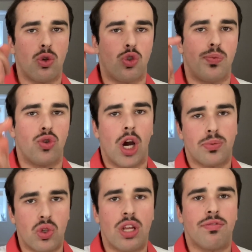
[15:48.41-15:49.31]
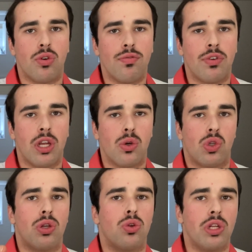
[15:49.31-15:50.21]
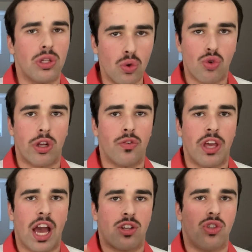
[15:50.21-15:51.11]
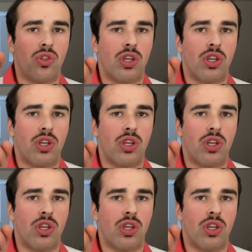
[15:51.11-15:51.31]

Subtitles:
subscribe today for new videos, including new trailer reactions.